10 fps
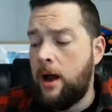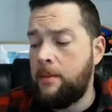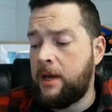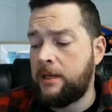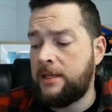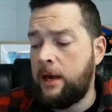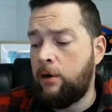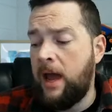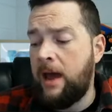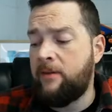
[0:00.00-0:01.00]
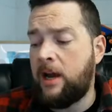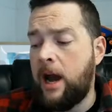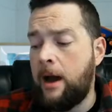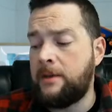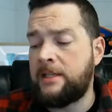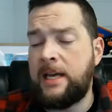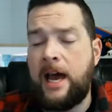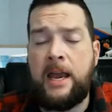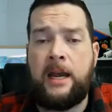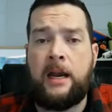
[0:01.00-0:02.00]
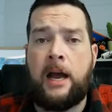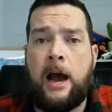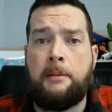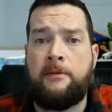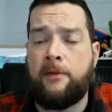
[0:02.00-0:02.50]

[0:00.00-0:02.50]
because they don't have a common side and a common